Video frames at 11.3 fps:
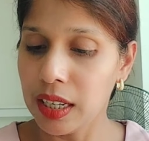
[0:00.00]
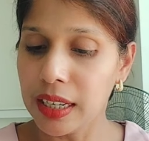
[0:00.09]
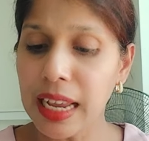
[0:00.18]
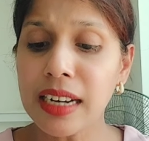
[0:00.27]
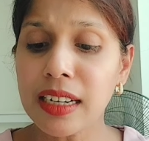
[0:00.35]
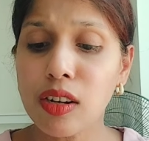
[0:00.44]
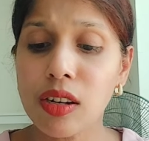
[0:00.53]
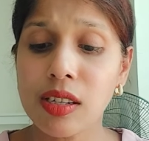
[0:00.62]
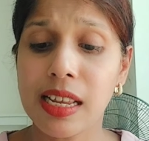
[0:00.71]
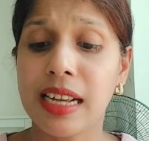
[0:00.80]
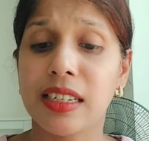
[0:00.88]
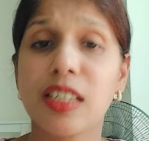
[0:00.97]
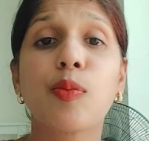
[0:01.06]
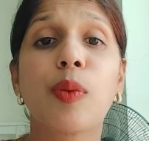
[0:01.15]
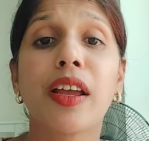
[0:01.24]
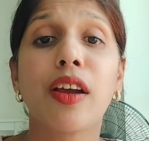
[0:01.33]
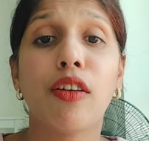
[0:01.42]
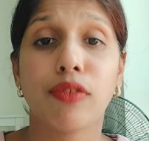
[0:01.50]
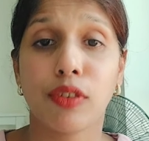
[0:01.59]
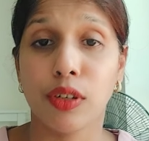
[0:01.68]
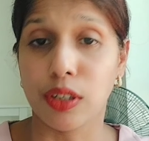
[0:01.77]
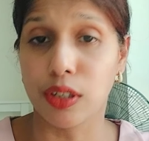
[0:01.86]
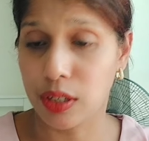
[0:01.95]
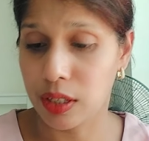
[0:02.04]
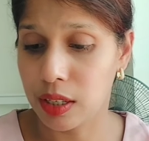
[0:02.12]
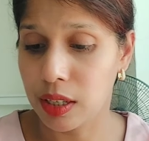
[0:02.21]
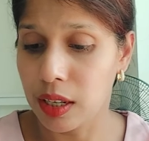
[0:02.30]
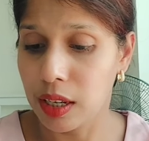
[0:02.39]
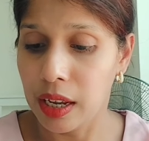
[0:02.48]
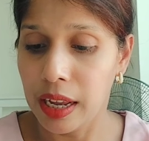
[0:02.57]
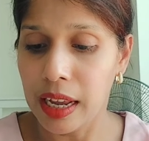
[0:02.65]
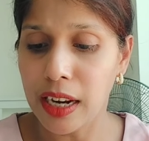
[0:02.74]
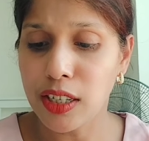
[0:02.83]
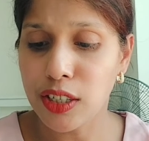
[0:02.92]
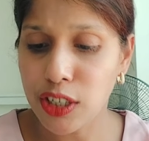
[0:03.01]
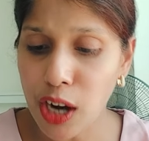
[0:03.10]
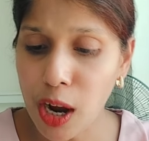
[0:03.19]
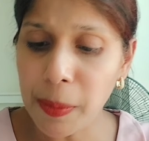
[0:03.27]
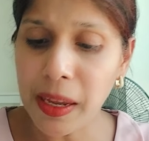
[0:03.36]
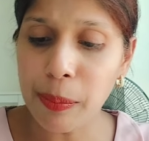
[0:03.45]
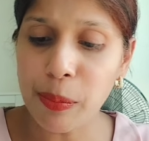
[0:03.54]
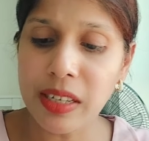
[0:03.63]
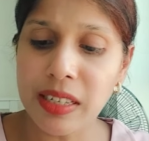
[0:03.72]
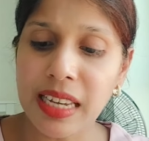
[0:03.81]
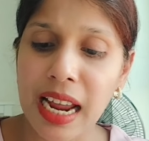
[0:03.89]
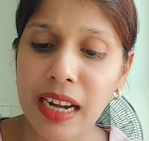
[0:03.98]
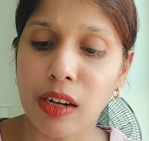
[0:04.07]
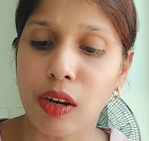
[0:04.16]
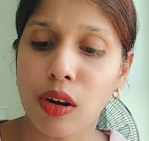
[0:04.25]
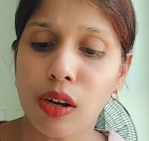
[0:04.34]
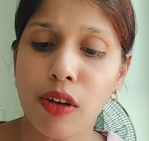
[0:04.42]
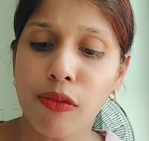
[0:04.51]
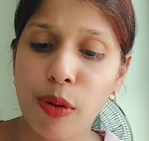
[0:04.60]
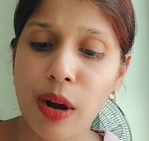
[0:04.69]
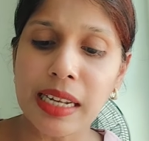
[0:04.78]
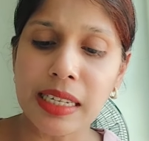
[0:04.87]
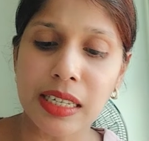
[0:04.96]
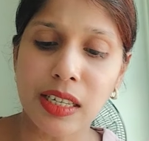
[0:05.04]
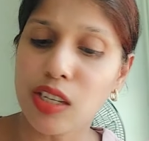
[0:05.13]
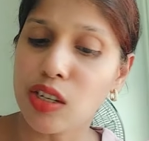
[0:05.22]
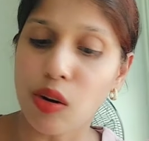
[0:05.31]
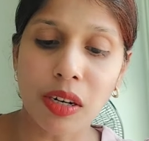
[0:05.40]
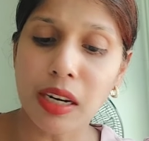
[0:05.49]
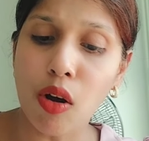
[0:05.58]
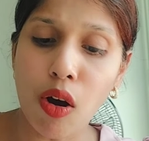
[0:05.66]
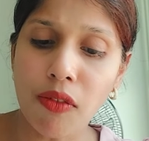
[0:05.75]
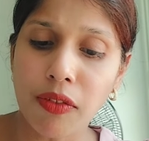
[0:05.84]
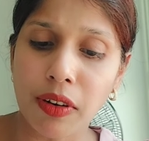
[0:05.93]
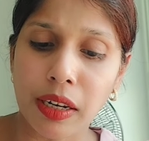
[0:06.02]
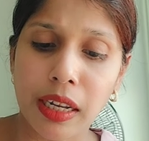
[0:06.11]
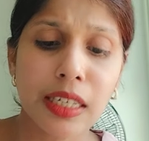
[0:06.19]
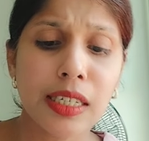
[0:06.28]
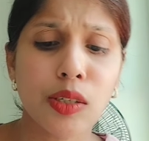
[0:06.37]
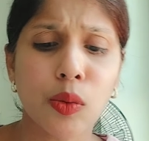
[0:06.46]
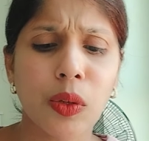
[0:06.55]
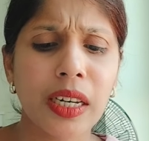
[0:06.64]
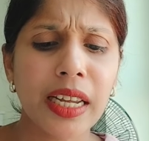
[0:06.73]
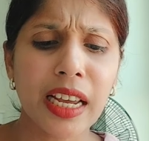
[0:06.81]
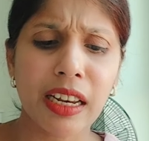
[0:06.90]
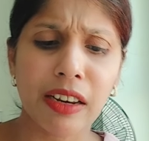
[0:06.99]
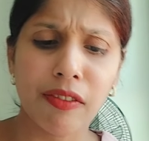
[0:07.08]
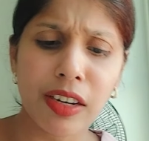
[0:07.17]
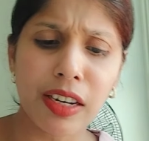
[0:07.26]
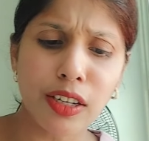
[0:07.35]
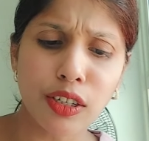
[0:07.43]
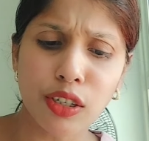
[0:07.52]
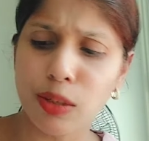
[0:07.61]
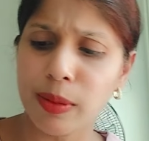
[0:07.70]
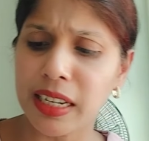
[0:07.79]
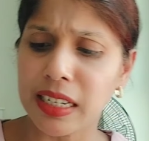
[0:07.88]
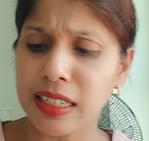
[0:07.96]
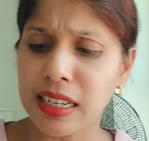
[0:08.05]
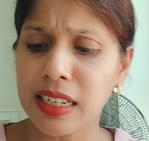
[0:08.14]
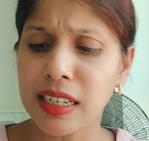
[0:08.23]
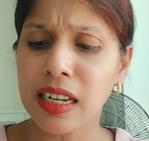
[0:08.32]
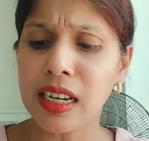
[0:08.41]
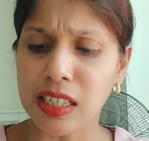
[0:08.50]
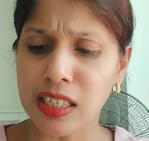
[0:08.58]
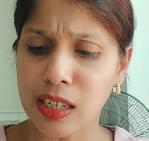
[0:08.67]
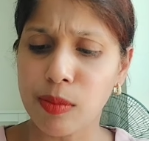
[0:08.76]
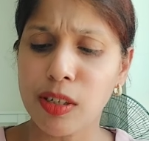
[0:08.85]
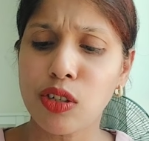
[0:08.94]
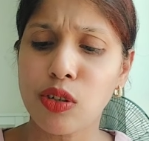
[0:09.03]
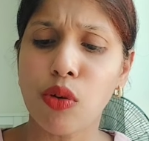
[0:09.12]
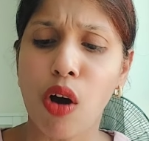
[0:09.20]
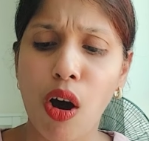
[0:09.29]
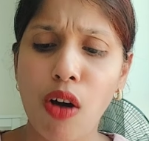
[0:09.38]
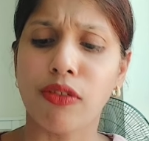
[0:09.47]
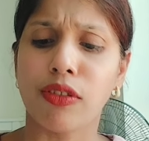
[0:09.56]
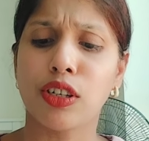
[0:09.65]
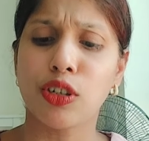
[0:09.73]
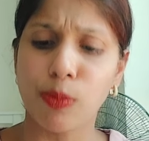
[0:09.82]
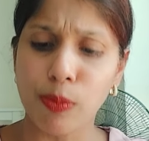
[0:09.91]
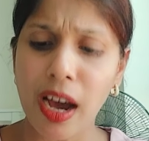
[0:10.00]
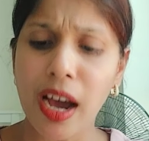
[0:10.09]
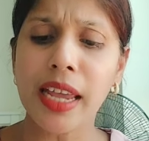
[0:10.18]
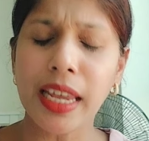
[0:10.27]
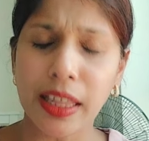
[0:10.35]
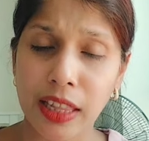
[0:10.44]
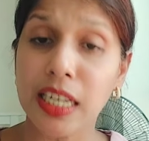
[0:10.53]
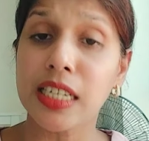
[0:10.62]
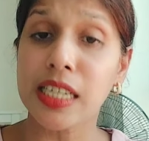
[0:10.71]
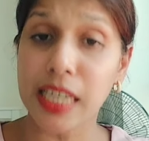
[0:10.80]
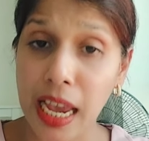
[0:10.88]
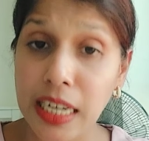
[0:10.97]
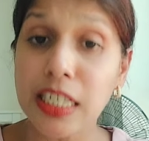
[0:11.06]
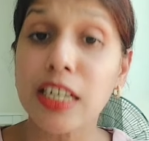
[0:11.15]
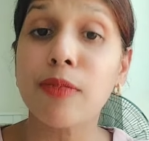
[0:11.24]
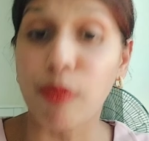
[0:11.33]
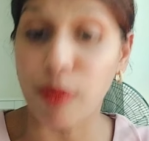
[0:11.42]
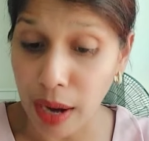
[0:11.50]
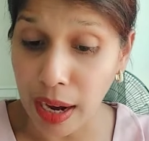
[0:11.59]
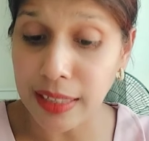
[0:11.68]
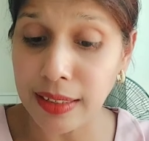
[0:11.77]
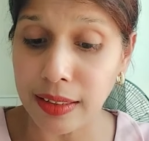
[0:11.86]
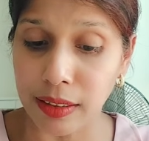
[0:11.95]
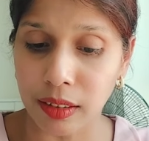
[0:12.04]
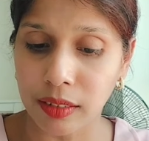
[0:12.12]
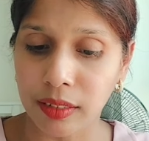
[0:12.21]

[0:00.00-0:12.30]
Catalogues and display of goods. A shopkeeper's catalogue of prices is not an offer. It is only an invitation to be intending customers to offer to buy at the indicated prices.